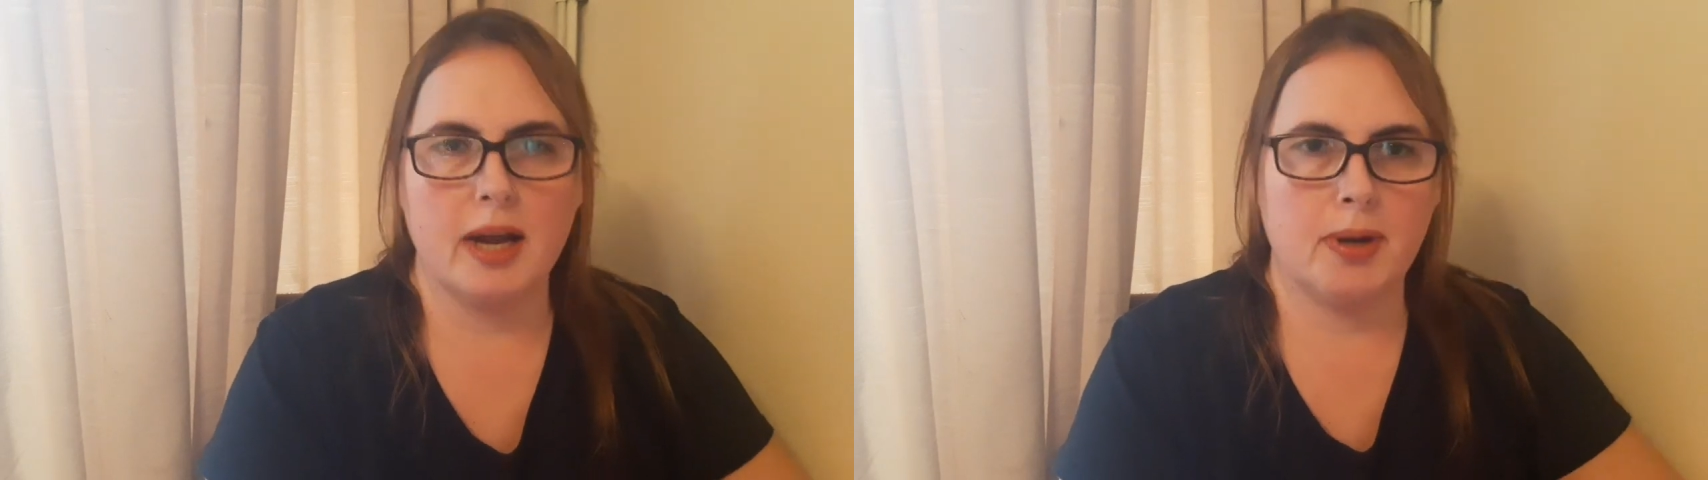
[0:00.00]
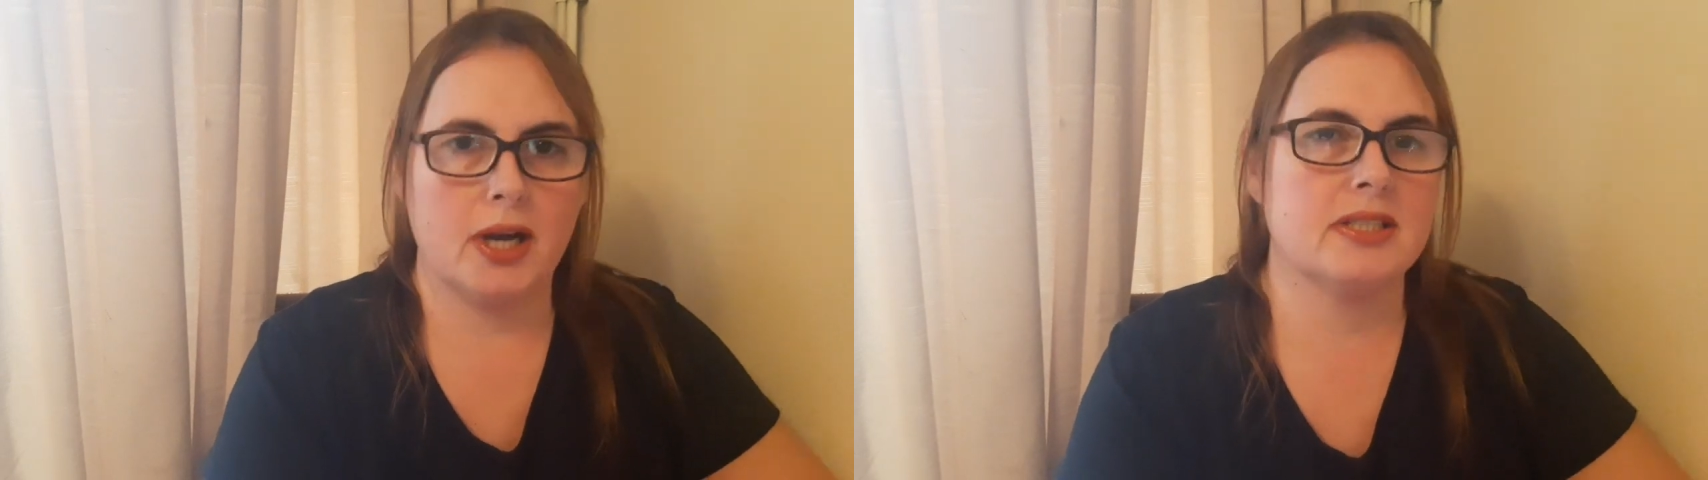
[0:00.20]

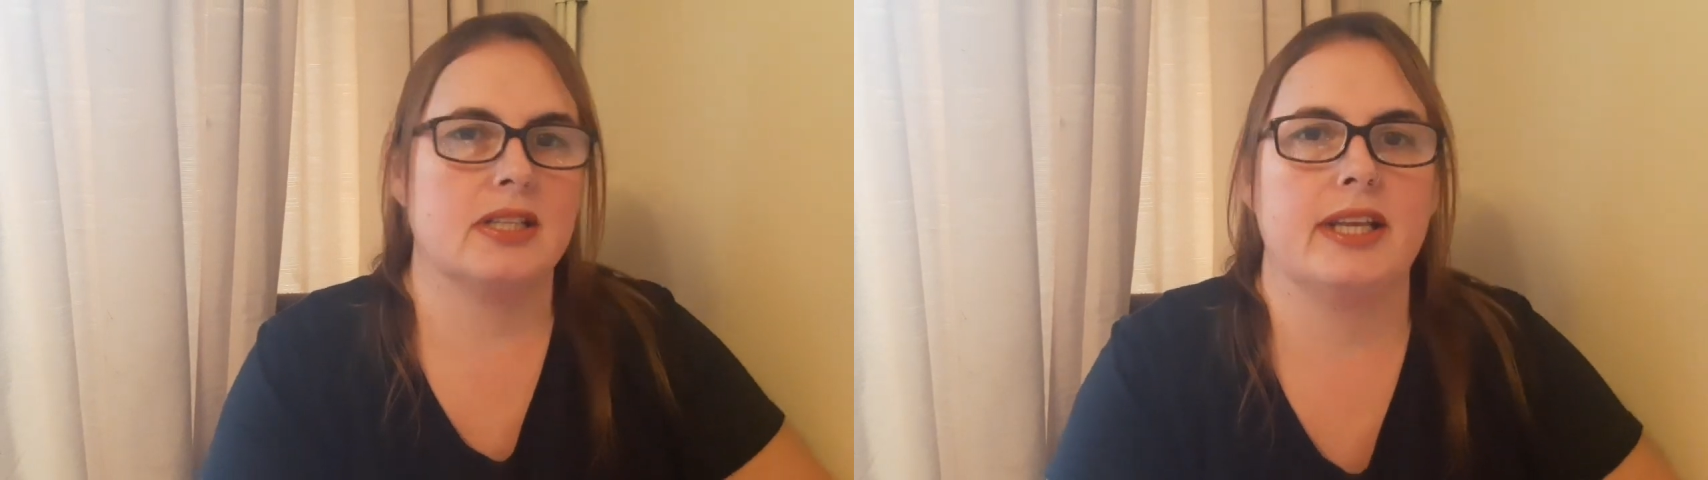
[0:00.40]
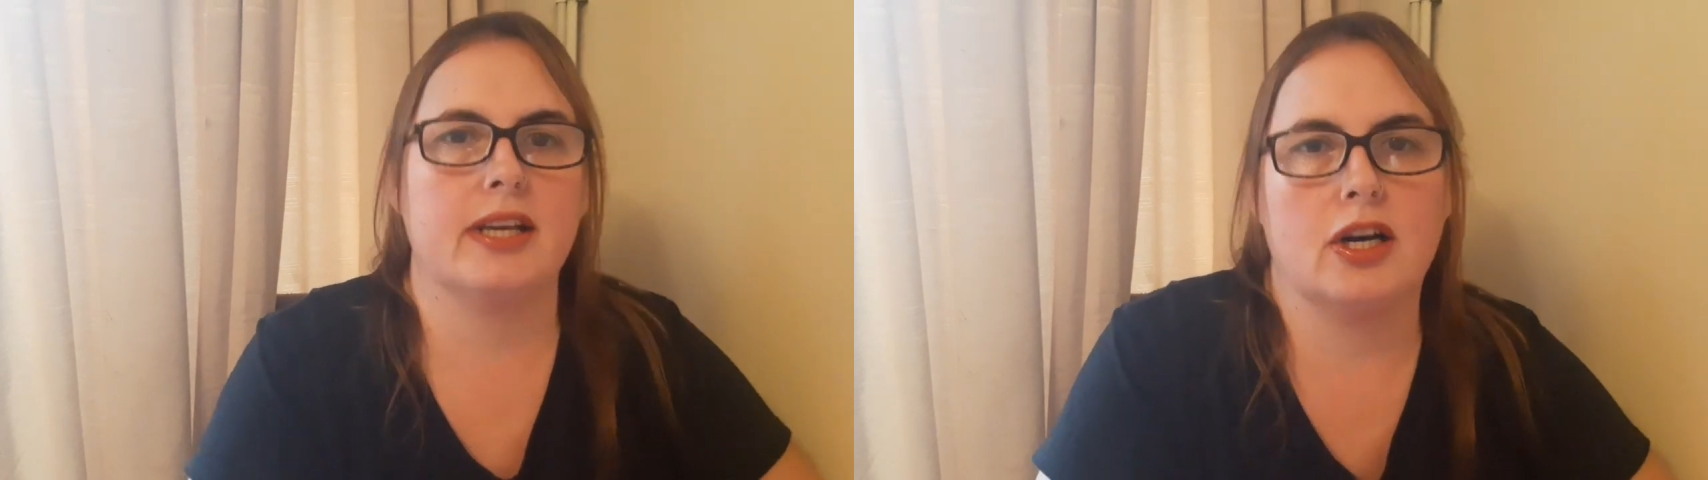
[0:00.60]

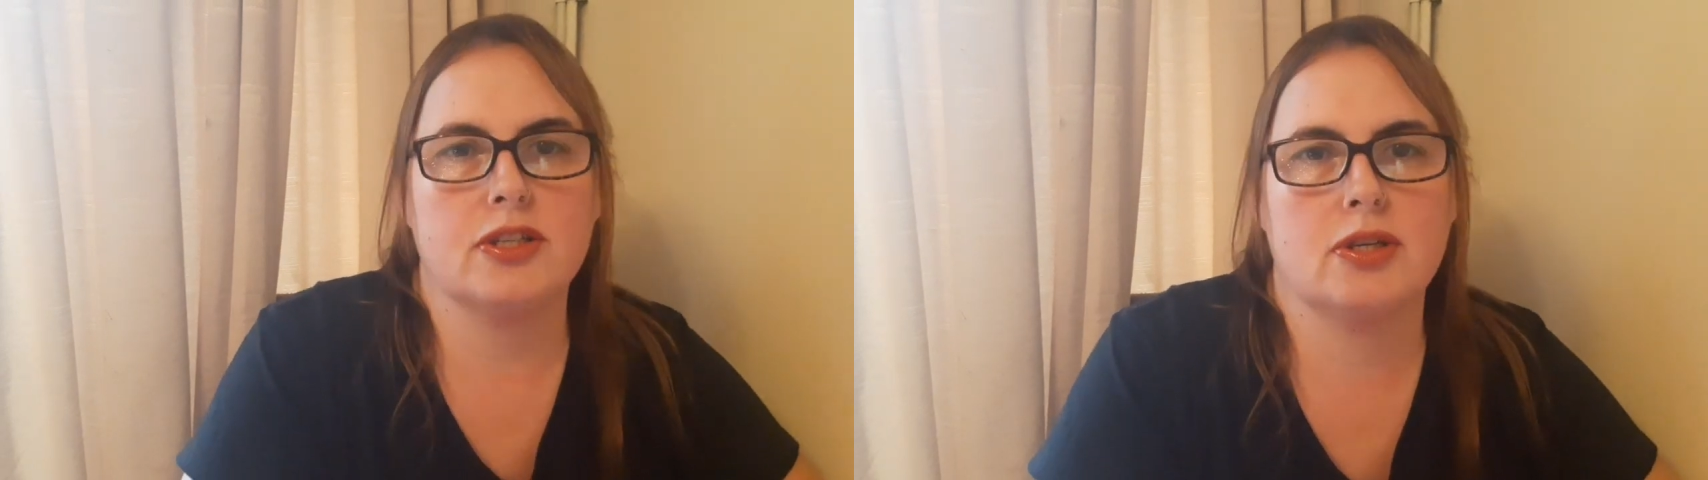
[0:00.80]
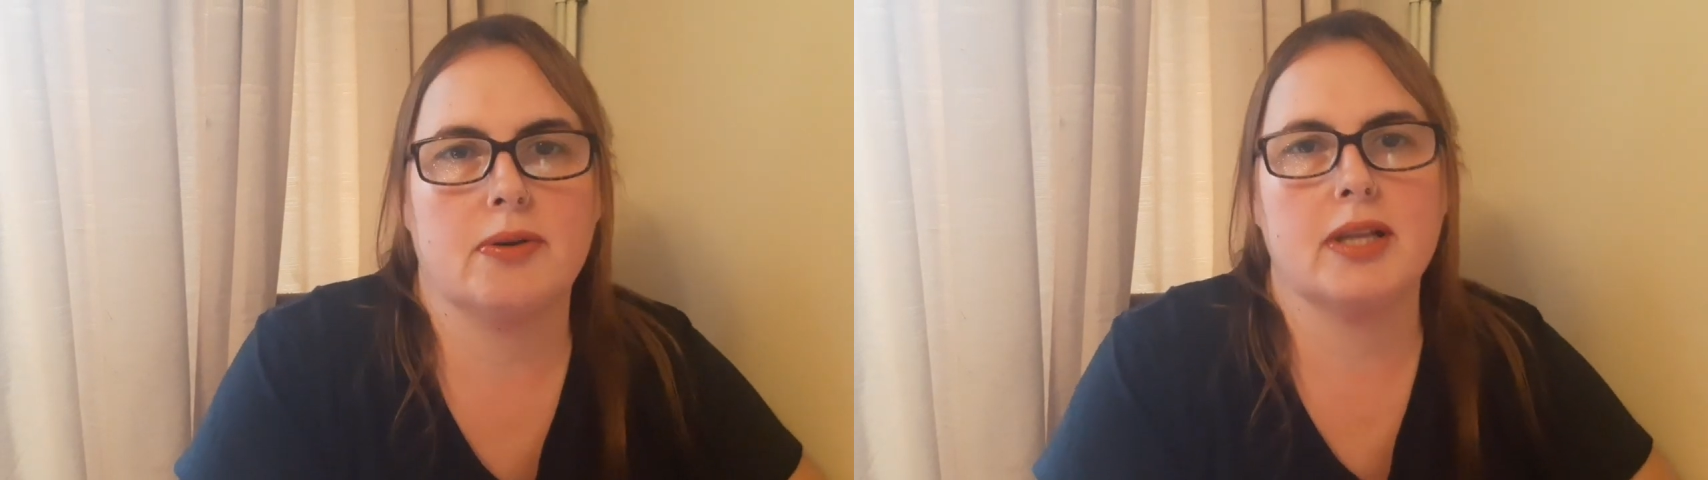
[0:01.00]
personally
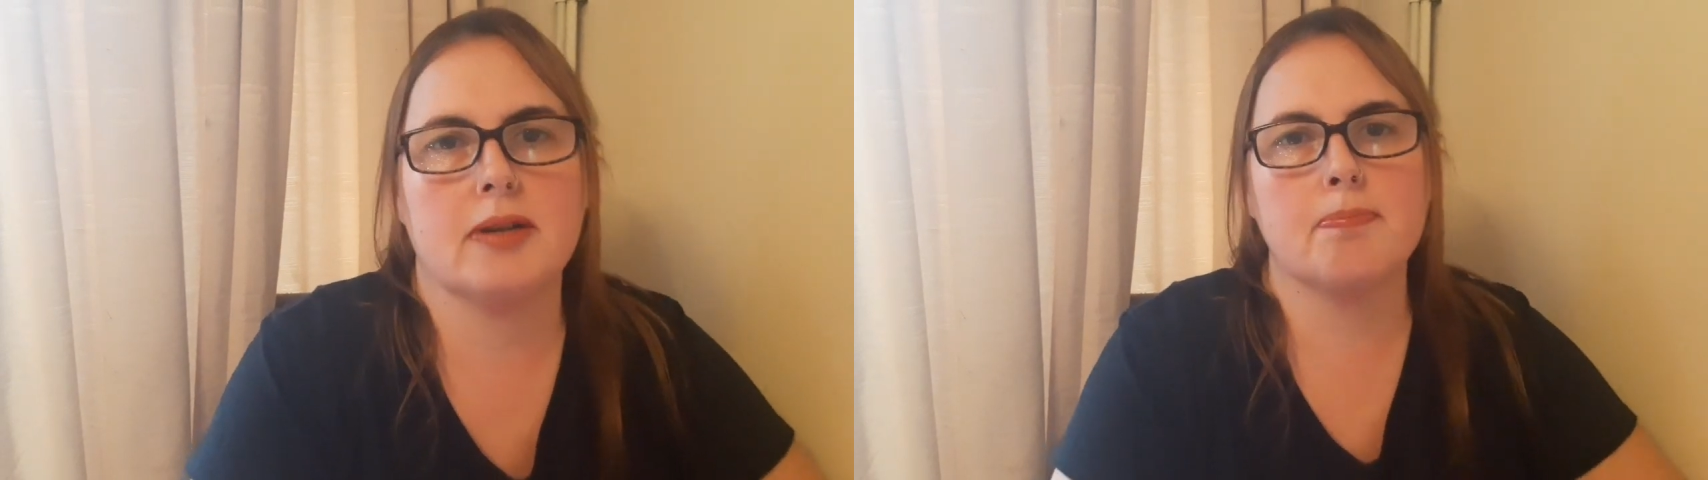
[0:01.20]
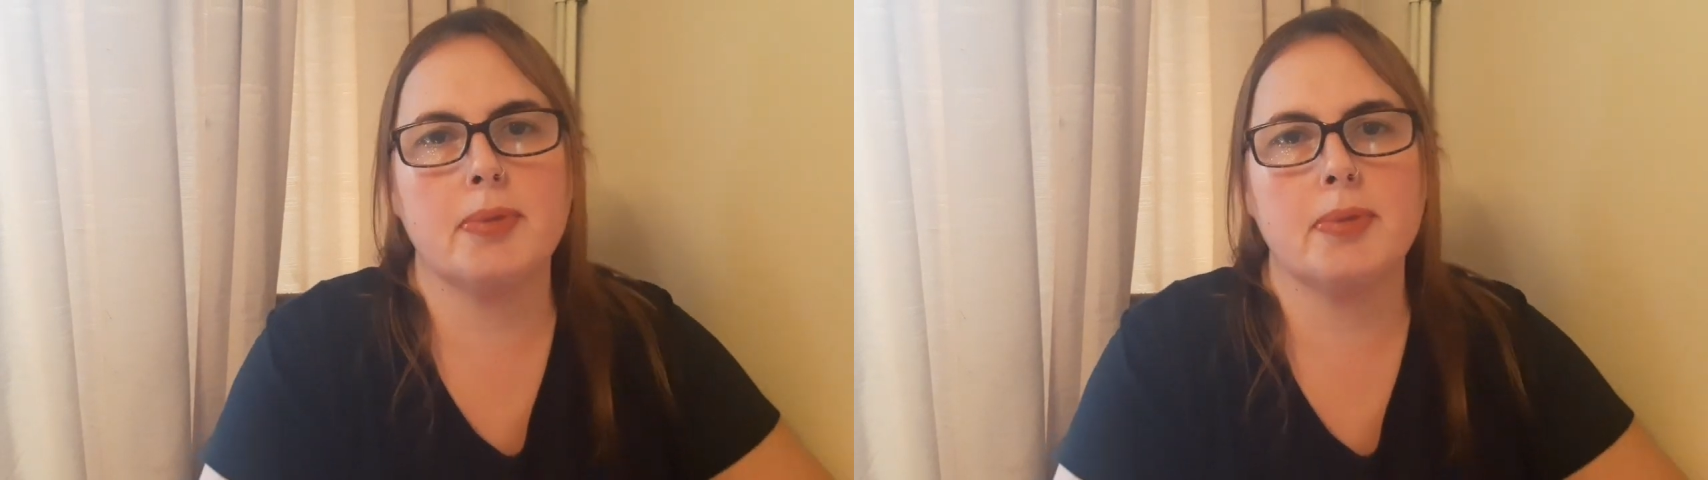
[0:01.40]
can't do it.